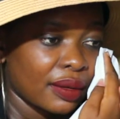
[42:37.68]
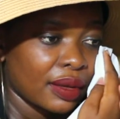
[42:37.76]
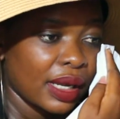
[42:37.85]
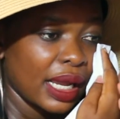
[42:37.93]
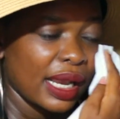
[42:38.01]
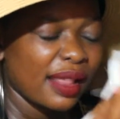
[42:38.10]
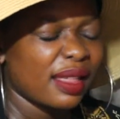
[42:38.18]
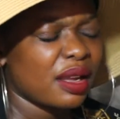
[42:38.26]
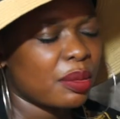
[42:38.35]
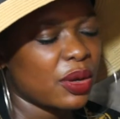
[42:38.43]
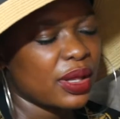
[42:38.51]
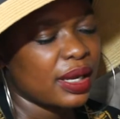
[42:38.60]
And I think
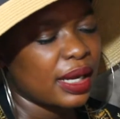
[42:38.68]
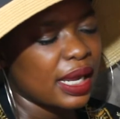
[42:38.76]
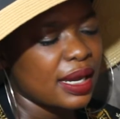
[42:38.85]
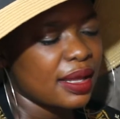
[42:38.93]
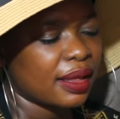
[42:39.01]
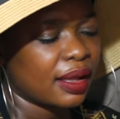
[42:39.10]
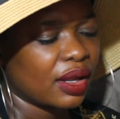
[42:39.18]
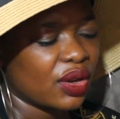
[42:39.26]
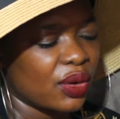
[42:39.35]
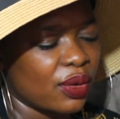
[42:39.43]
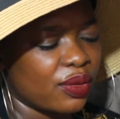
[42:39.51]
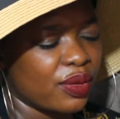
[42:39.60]
more than anything,
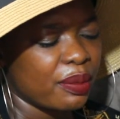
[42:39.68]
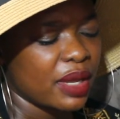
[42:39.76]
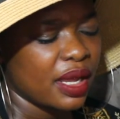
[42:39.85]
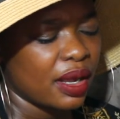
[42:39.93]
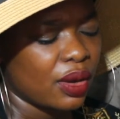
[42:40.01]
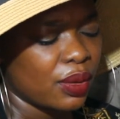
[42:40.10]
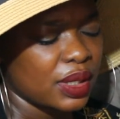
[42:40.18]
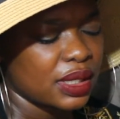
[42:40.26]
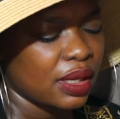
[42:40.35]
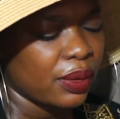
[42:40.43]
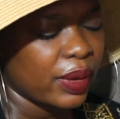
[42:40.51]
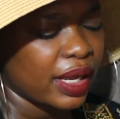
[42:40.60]
for me, I always
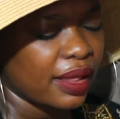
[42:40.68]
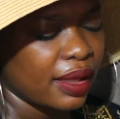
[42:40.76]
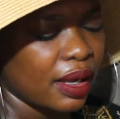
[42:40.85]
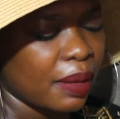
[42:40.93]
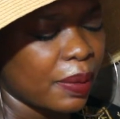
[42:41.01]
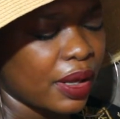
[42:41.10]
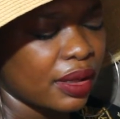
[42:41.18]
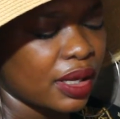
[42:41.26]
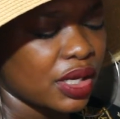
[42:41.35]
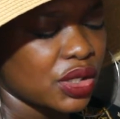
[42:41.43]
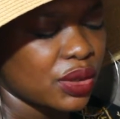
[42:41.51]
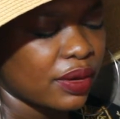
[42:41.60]
think, when I think about the
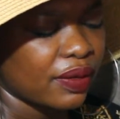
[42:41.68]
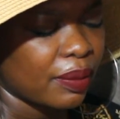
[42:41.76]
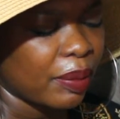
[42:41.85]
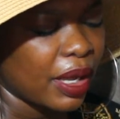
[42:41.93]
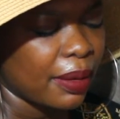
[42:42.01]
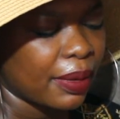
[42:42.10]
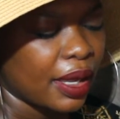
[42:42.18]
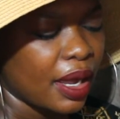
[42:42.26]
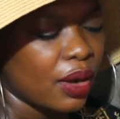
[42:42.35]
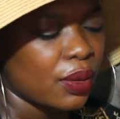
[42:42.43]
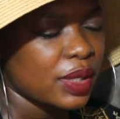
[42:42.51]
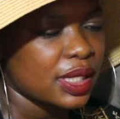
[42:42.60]
issue of the baby, I
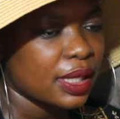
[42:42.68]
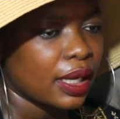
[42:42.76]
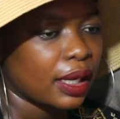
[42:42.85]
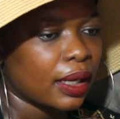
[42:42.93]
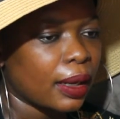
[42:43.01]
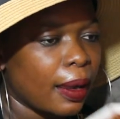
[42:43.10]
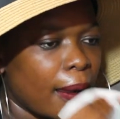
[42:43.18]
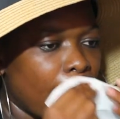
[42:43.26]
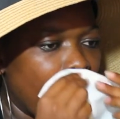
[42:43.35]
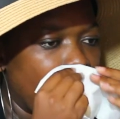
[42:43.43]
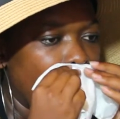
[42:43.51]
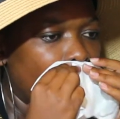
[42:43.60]
always think
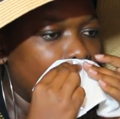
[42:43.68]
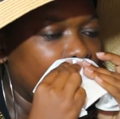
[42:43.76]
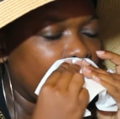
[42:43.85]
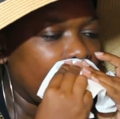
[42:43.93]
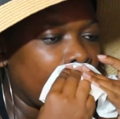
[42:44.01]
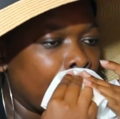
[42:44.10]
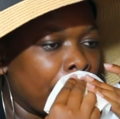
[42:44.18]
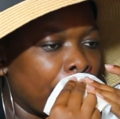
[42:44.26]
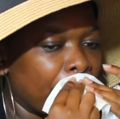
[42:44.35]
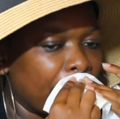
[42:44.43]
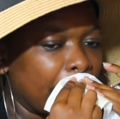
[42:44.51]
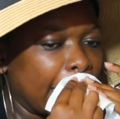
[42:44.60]
about how
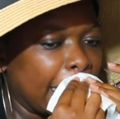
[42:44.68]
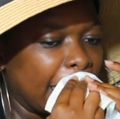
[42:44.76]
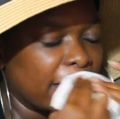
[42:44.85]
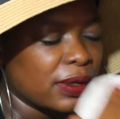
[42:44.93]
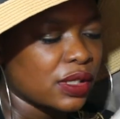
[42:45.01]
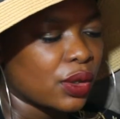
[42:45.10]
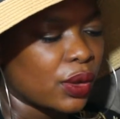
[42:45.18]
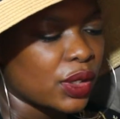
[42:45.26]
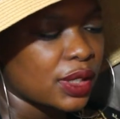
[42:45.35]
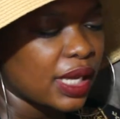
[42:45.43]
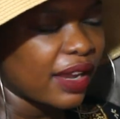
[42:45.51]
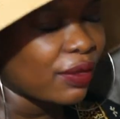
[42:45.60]
he was going
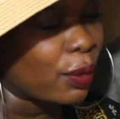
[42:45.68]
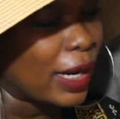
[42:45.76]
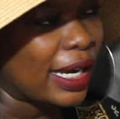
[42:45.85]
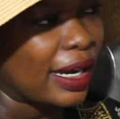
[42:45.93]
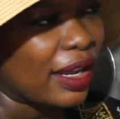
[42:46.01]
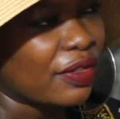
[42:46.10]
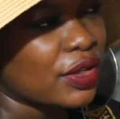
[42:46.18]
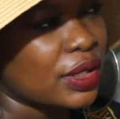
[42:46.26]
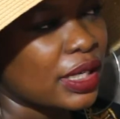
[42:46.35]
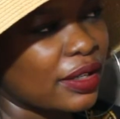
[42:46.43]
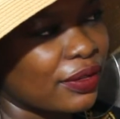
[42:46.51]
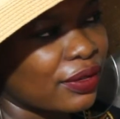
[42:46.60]
to have one life to
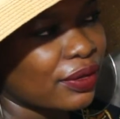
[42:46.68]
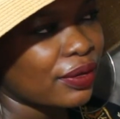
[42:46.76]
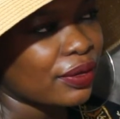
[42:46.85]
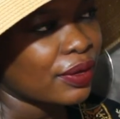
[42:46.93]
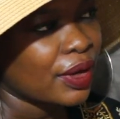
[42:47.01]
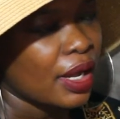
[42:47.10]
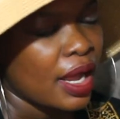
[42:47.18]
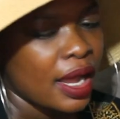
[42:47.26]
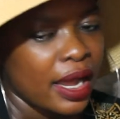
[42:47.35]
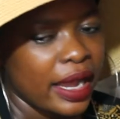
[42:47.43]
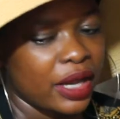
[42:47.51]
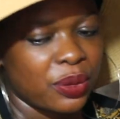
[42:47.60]
live.
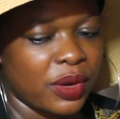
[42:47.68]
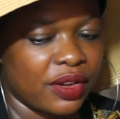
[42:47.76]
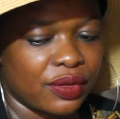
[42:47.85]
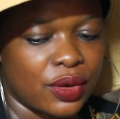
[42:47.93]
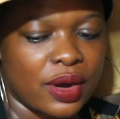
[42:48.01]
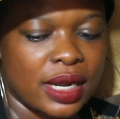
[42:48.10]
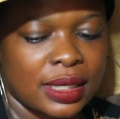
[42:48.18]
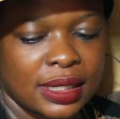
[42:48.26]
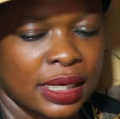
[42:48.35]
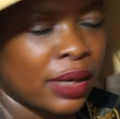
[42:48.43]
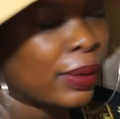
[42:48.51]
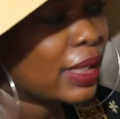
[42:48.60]
And we have no
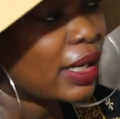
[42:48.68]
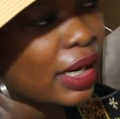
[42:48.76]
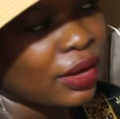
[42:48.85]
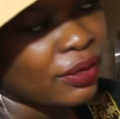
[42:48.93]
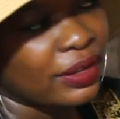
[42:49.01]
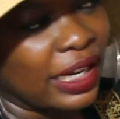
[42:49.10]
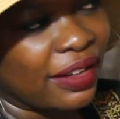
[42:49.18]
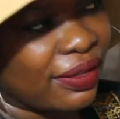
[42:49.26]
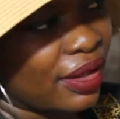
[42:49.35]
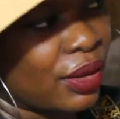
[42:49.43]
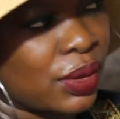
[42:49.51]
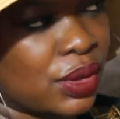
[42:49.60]
idea what kind of life
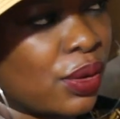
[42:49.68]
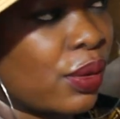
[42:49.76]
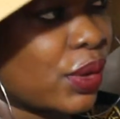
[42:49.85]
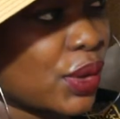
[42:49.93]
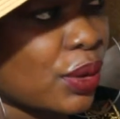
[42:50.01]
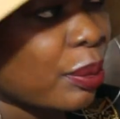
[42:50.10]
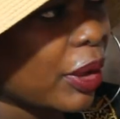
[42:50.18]
that was going to be,